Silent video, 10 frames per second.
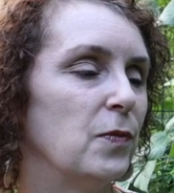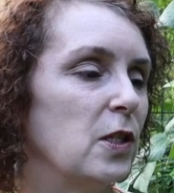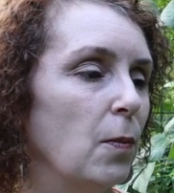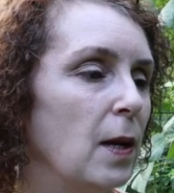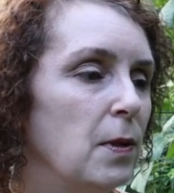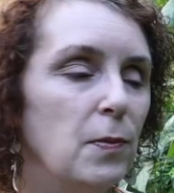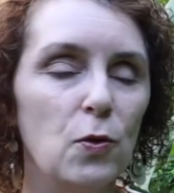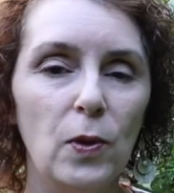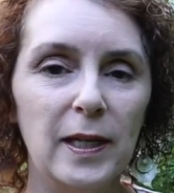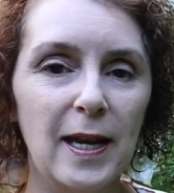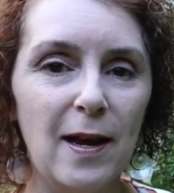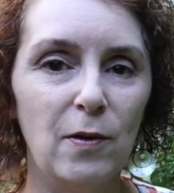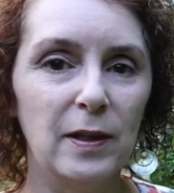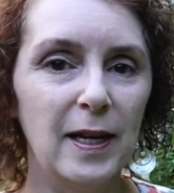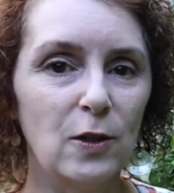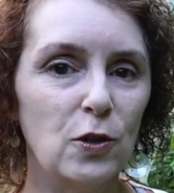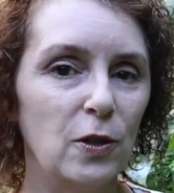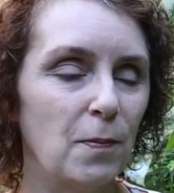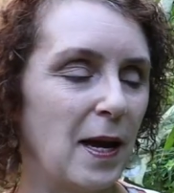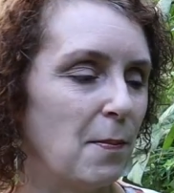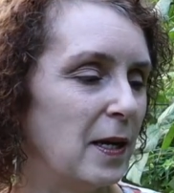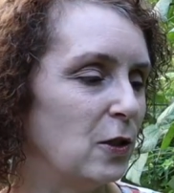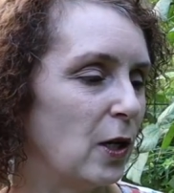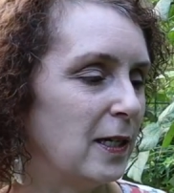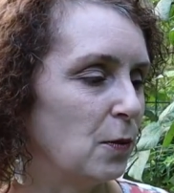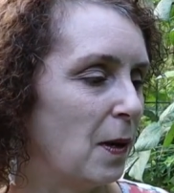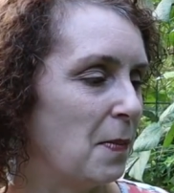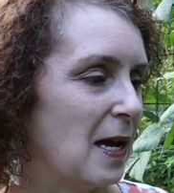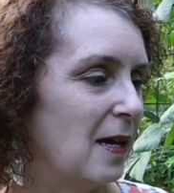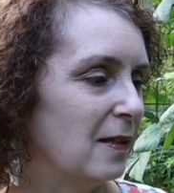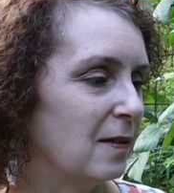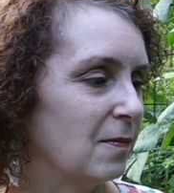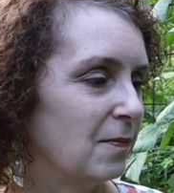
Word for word: So maybe between now and next year Matt may change my mind.